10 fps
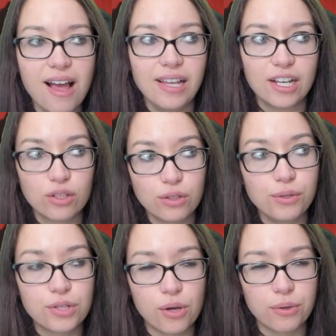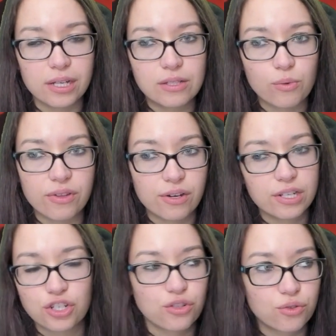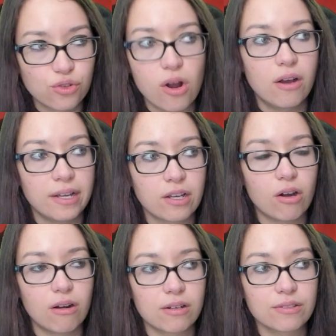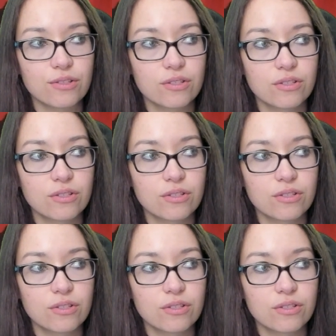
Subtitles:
like clue tokens where they're just drawing cards.